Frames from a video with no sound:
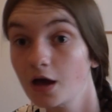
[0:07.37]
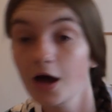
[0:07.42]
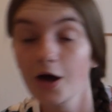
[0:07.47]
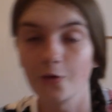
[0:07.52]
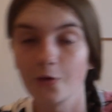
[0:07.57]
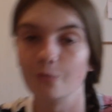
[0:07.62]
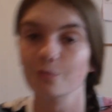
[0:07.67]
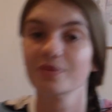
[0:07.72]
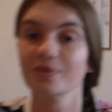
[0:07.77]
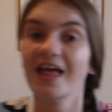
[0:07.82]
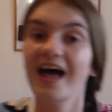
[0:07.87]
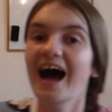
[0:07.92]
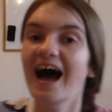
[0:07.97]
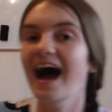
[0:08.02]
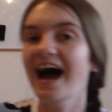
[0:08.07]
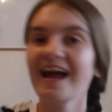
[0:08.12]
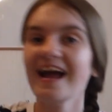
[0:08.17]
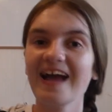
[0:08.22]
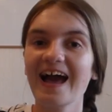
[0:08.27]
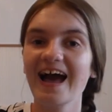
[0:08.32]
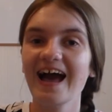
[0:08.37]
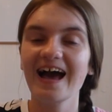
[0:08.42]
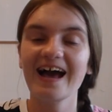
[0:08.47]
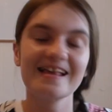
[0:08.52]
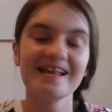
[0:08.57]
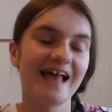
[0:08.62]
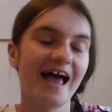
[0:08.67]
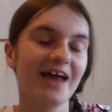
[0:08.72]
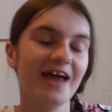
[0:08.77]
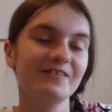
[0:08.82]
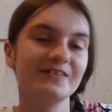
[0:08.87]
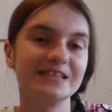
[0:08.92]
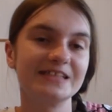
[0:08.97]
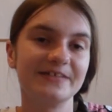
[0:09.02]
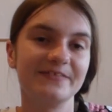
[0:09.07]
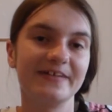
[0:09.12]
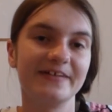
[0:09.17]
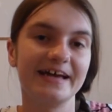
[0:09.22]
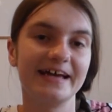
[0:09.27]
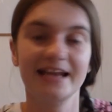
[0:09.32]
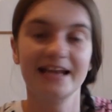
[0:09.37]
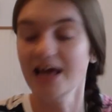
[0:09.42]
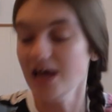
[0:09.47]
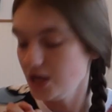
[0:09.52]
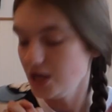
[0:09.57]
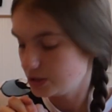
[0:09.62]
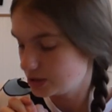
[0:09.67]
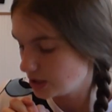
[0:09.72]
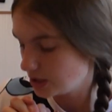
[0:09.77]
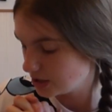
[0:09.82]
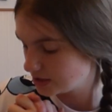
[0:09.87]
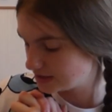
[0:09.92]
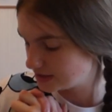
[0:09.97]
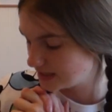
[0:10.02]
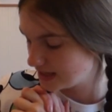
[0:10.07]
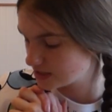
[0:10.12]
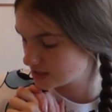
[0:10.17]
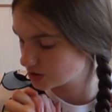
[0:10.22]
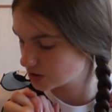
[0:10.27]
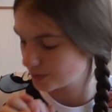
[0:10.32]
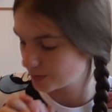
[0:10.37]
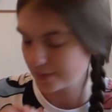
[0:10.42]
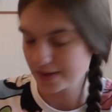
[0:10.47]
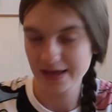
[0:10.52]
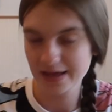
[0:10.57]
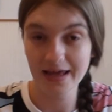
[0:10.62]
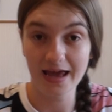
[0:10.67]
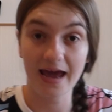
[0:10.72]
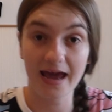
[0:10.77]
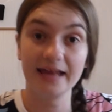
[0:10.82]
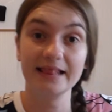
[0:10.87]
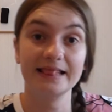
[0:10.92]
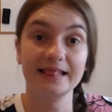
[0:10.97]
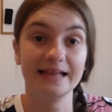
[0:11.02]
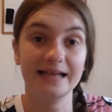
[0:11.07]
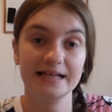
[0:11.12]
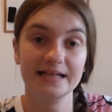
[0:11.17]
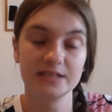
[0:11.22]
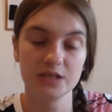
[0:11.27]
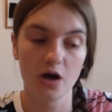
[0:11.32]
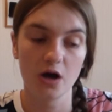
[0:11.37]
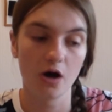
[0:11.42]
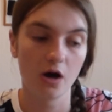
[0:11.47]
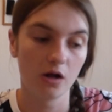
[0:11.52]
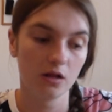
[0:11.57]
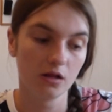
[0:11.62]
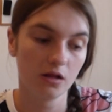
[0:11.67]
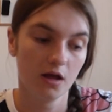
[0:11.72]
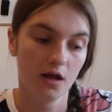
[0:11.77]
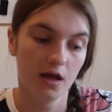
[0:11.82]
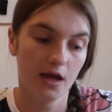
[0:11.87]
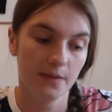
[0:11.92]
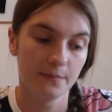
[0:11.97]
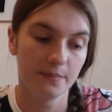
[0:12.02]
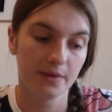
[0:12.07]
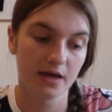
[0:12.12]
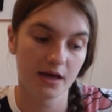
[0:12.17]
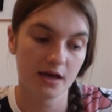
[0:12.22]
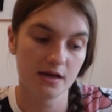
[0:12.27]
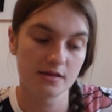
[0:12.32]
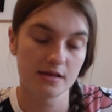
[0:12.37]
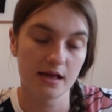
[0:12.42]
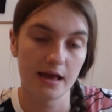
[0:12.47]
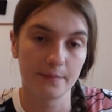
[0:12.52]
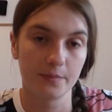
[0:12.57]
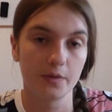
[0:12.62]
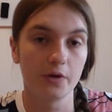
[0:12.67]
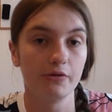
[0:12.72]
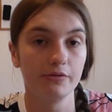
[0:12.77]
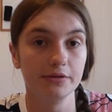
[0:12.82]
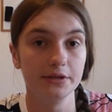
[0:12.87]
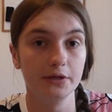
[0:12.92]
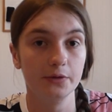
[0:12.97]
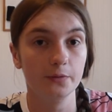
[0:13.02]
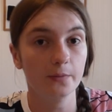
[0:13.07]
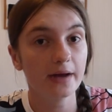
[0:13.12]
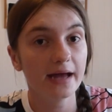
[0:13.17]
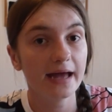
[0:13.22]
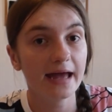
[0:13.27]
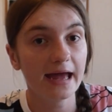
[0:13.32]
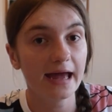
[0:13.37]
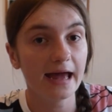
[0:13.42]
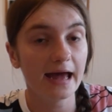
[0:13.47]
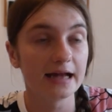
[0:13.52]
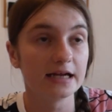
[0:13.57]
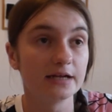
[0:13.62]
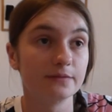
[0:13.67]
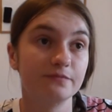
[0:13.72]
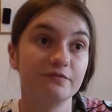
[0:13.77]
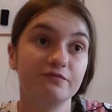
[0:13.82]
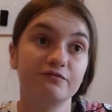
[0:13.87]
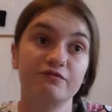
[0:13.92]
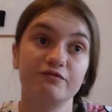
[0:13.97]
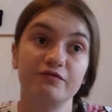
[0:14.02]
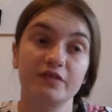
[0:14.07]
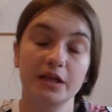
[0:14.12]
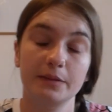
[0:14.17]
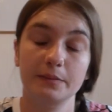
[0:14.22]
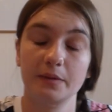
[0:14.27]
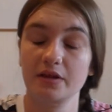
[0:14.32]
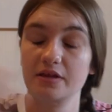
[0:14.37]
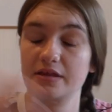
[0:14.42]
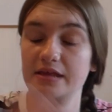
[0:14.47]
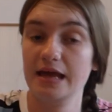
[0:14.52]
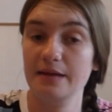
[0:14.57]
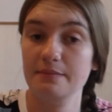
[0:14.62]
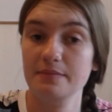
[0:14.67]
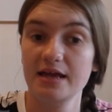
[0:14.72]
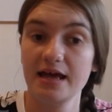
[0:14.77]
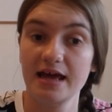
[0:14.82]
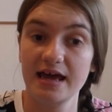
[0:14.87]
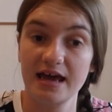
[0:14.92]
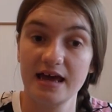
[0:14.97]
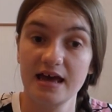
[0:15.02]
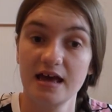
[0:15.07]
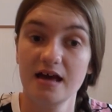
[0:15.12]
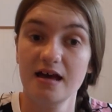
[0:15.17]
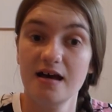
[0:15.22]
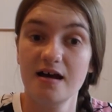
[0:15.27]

Oh, hi guys, how you all doing? So today's going to be a Leeds haul because I'm currently away and I'm filming on the same day.